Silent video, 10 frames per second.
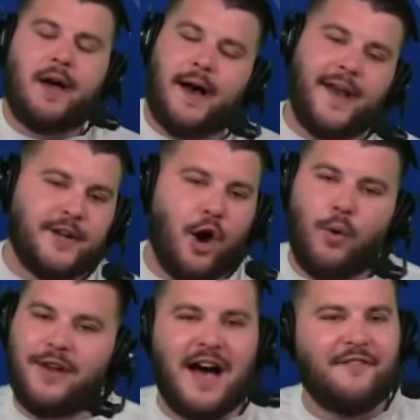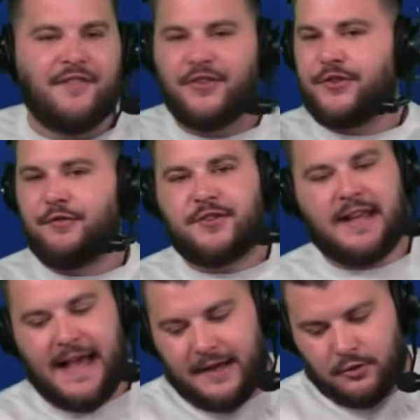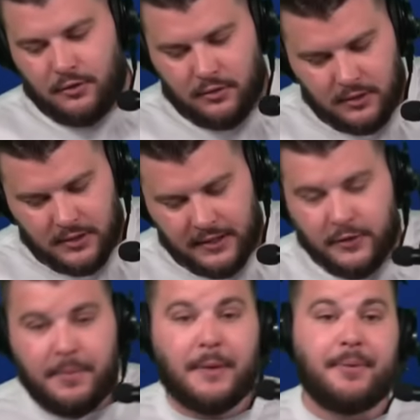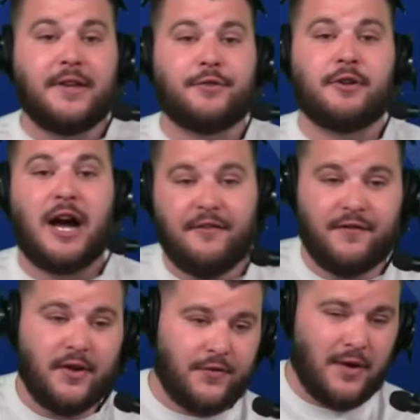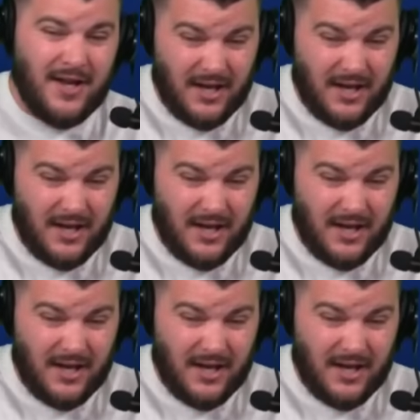I know an offensive tackle is a big piece of an offense.